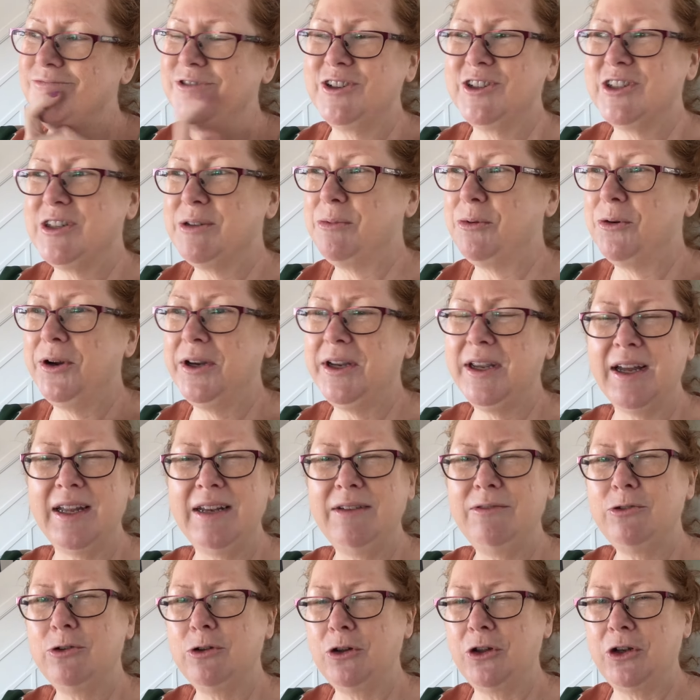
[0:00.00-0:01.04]
I probably can't
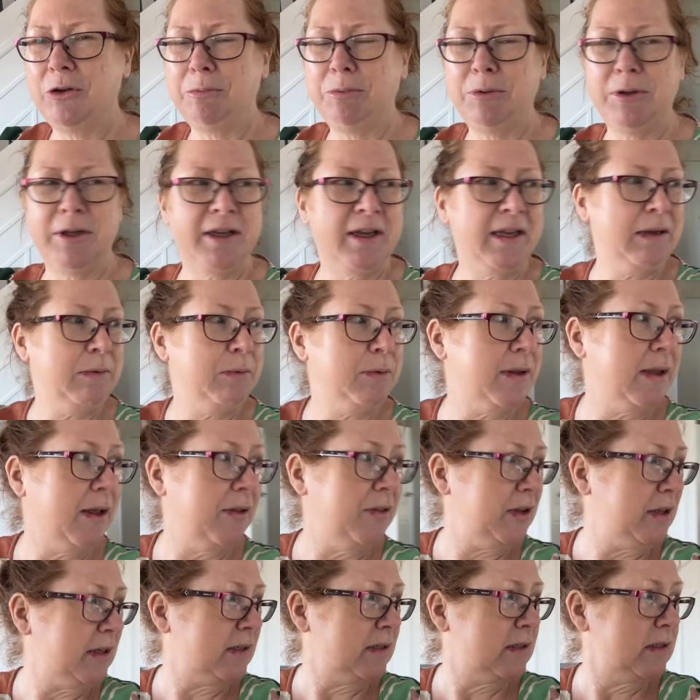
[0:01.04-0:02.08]
even do a lot of planning without
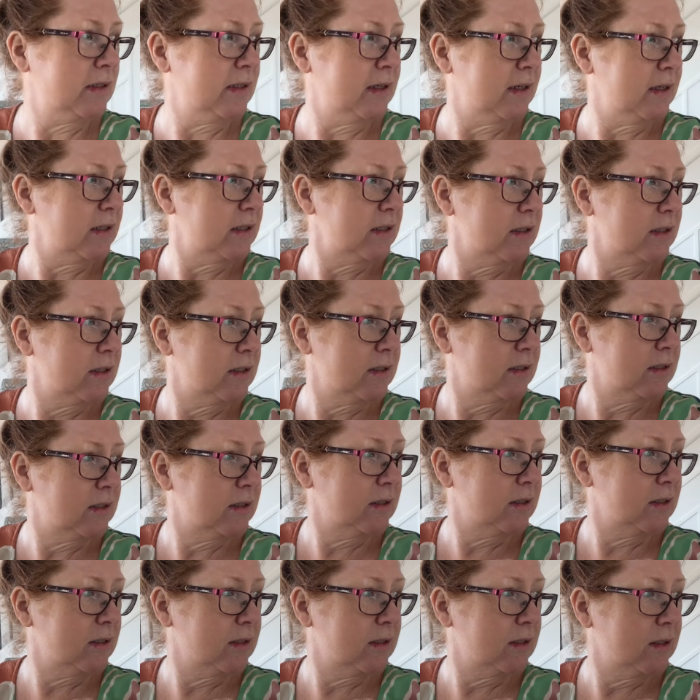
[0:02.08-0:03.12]
the internet.
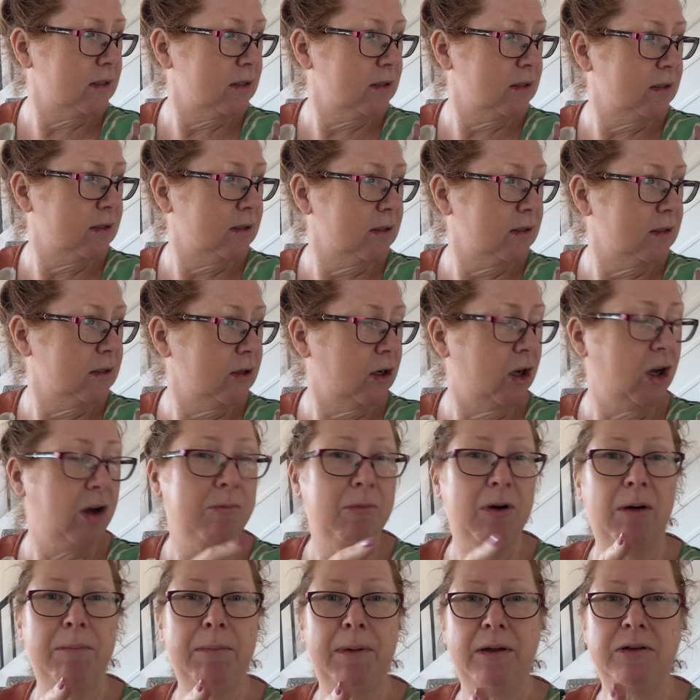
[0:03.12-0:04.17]
I
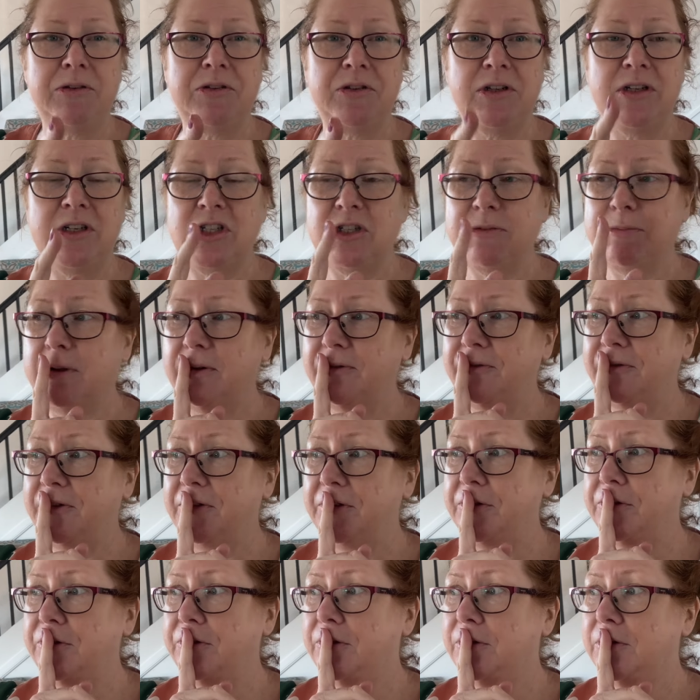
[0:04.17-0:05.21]
might be able to link to my
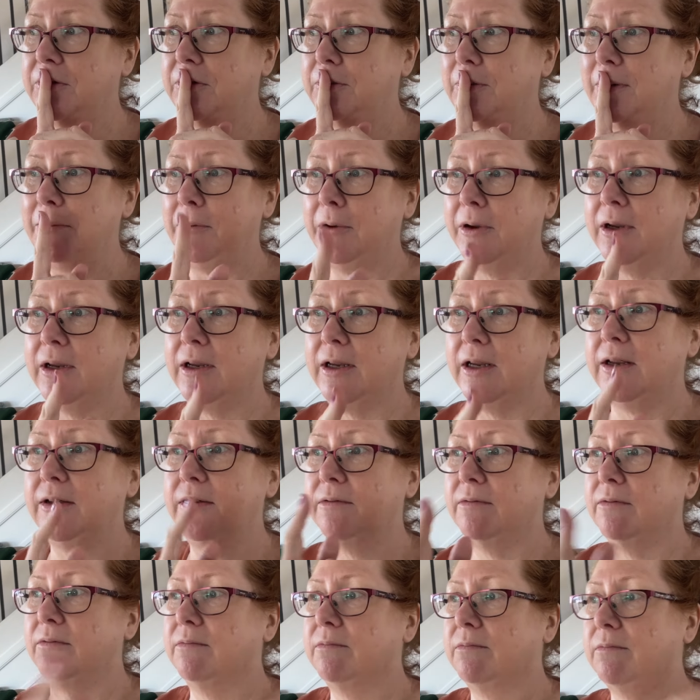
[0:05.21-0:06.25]
phone. Maybe I can get
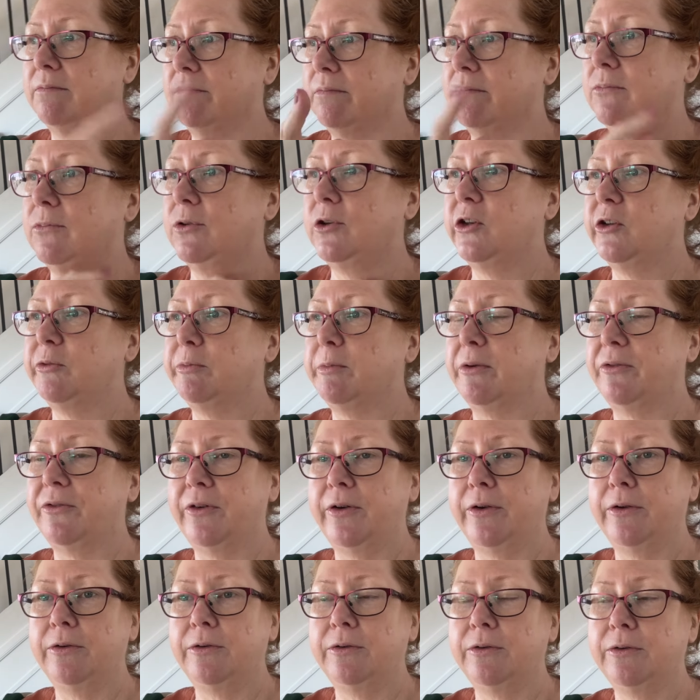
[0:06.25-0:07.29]
use my
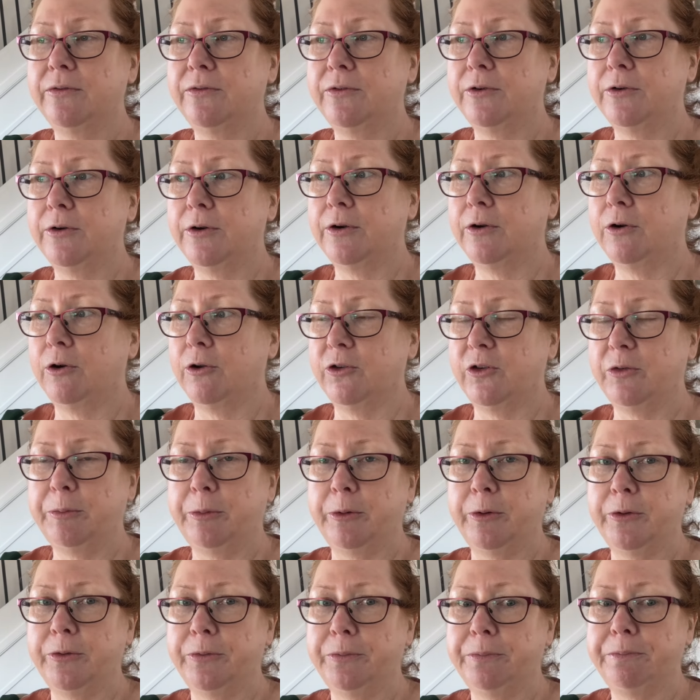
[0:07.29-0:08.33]
phone for a
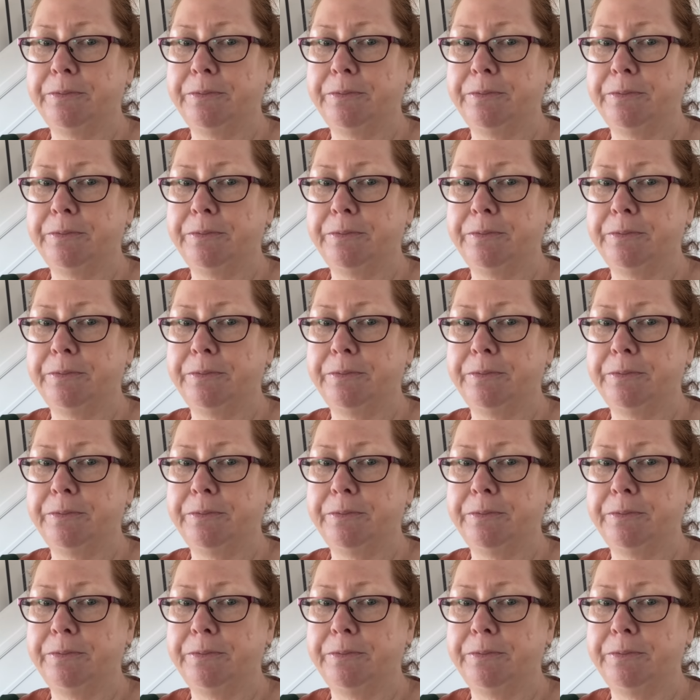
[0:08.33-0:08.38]
hotspot.